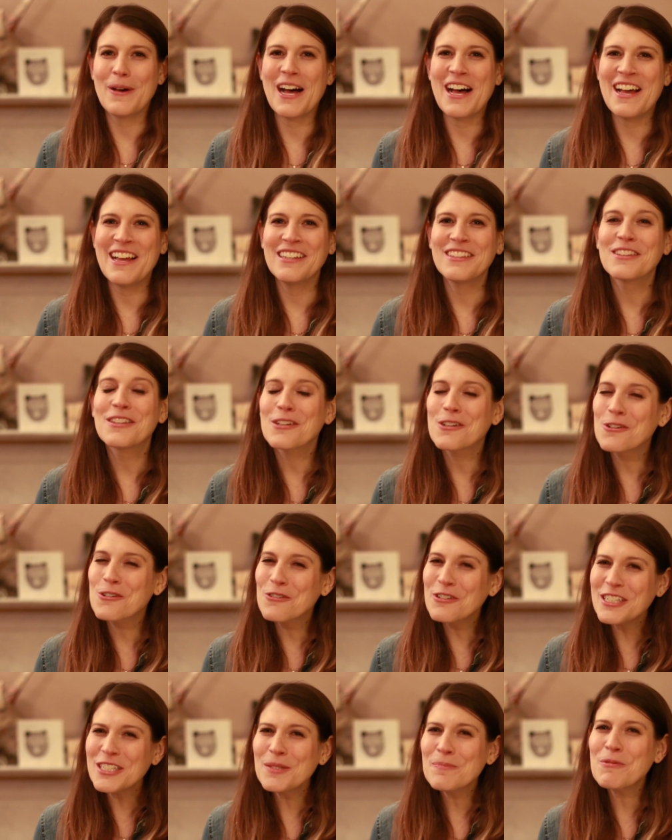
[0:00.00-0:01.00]
But the
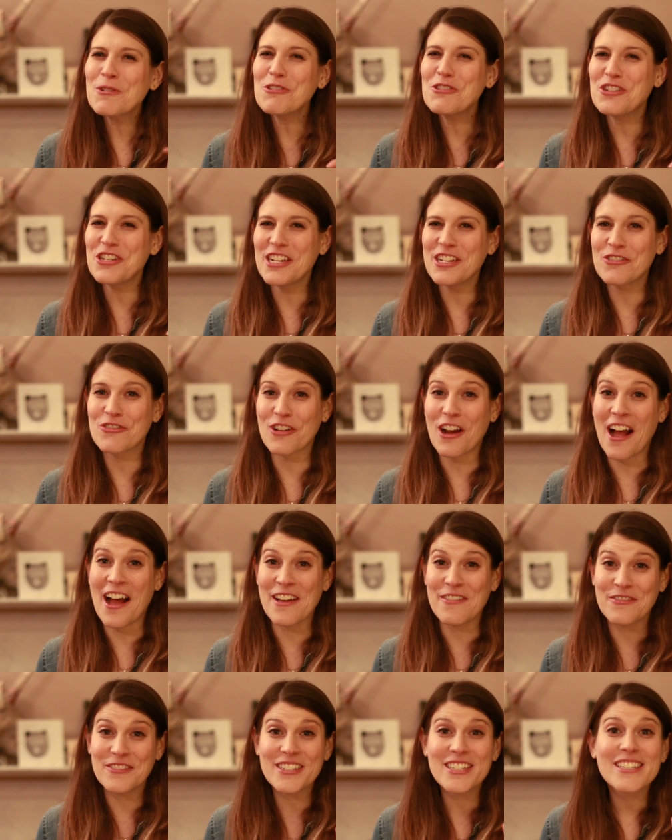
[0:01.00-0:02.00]
CRISPR gene
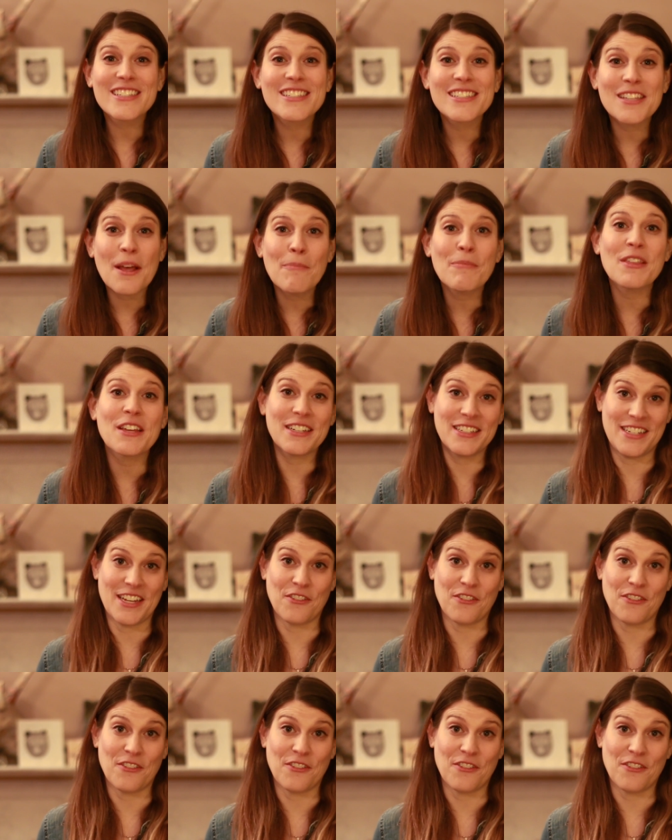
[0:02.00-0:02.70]
drive does something